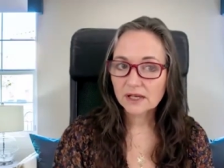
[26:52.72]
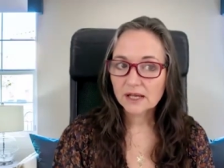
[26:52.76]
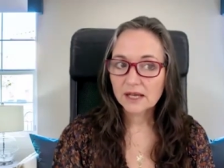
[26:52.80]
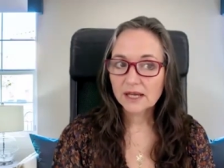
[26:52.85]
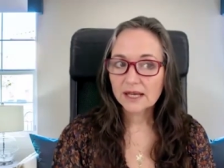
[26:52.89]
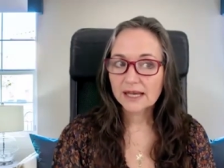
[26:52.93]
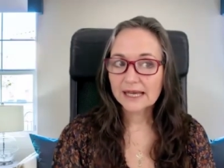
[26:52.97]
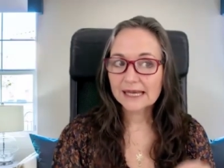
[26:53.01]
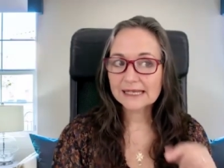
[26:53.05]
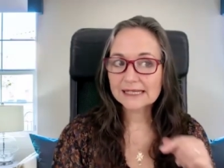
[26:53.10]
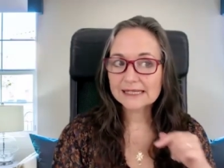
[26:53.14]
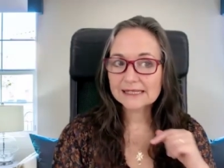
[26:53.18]

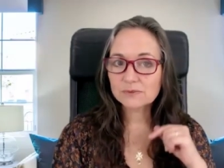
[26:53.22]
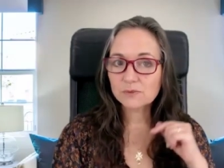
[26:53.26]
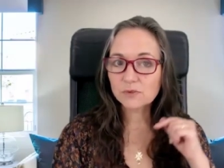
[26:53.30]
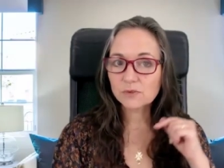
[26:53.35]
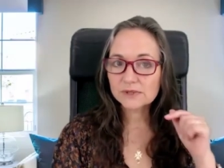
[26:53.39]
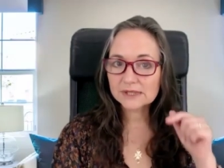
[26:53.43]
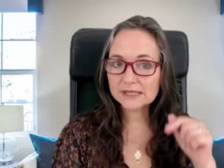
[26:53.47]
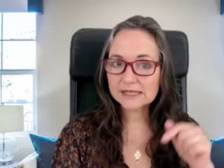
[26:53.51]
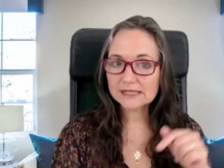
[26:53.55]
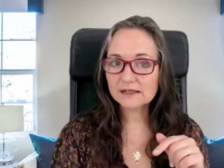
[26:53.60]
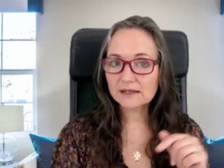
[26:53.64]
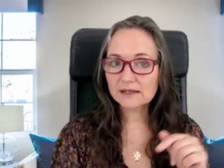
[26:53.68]
It's
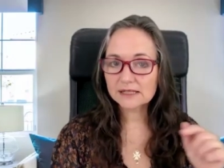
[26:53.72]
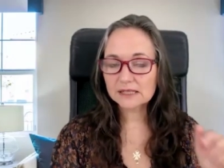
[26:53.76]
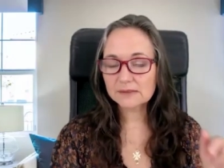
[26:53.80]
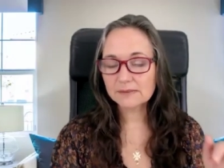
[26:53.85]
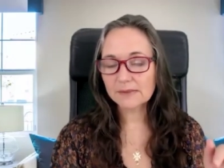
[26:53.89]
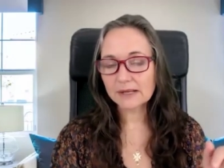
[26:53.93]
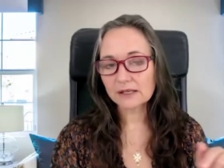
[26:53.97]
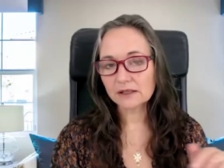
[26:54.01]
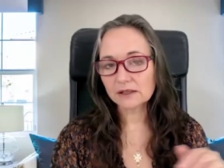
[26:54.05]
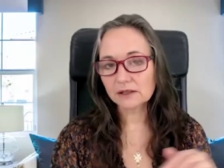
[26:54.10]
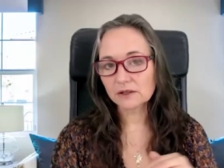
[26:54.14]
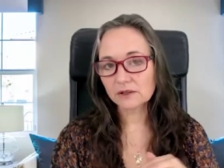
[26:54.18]
what's nice
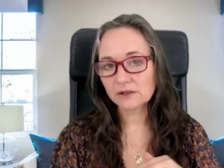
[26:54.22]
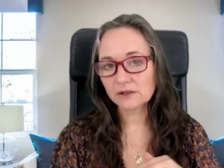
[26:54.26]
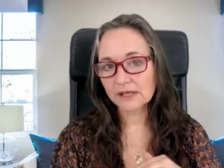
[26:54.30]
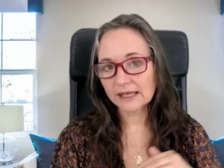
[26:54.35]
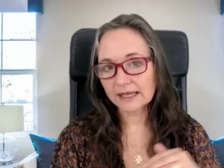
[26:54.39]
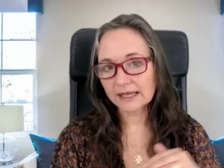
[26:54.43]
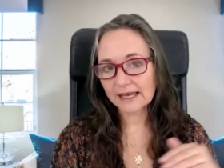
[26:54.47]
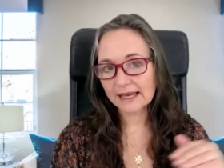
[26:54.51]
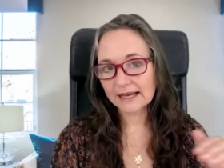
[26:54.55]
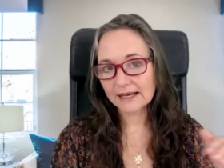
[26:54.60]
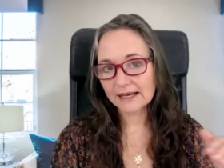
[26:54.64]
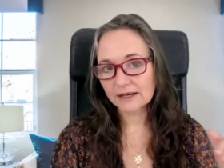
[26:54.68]
about
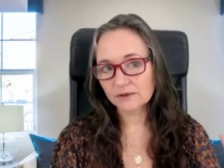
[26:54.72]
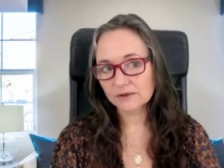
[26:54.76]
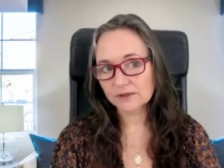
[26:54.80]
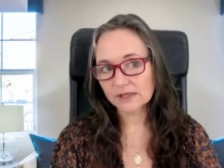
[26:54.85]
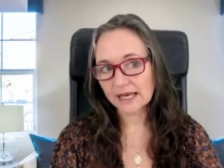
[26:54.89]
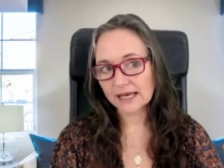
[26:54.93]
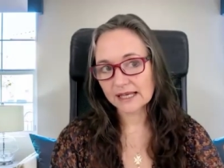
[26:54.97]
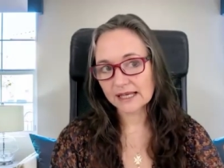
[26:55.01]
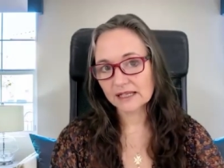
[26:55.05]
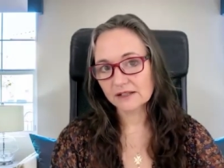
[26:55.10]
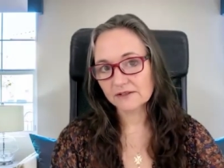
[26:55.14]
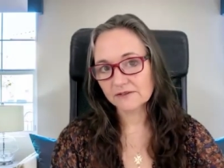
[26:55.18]
looking out
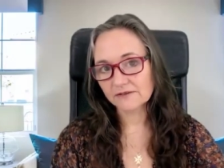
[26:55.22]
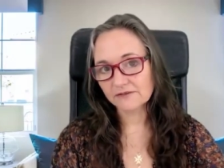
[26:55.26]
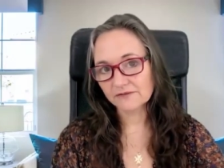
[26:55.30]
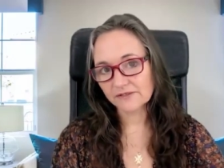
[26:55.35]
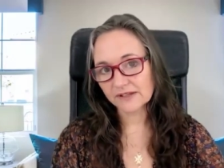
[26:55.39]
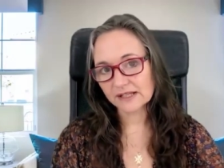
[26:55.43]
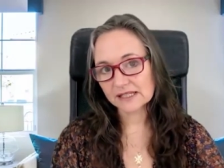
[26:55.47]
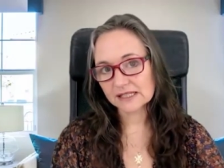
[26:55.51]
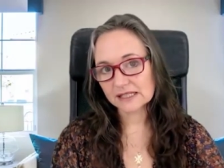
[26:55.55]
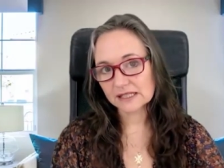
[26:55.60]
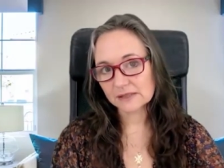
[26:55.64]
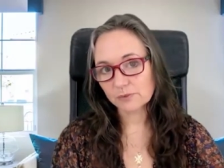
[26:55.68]
at a
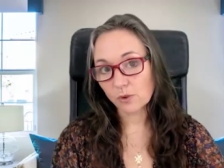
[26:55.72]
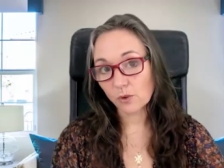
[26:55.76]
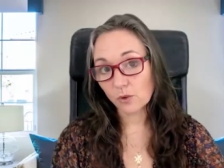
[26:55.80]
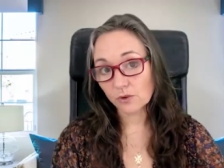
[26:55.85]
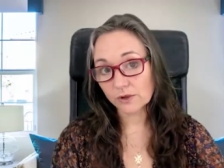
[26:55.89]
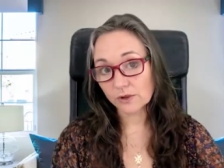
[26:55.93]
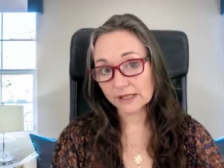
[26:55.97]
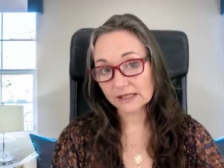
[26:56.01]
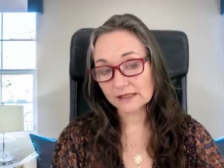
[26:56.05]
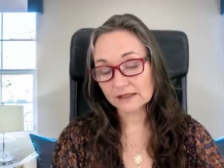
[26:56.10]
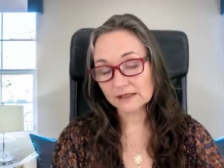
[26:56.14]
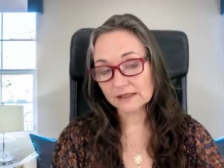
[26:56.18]
fixed
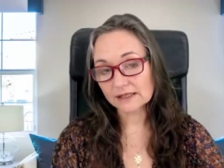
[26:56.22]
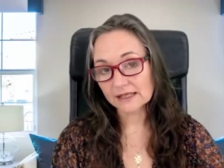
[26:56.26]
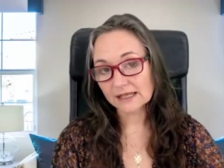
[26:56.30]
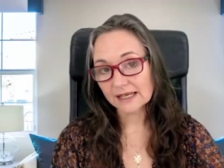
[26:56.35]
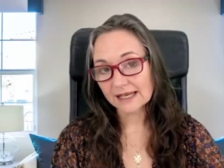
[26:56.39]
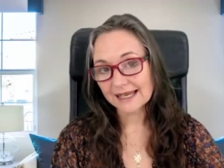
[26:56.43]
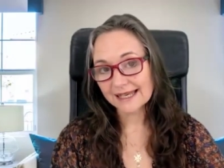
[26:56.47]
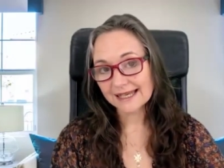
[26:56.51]
point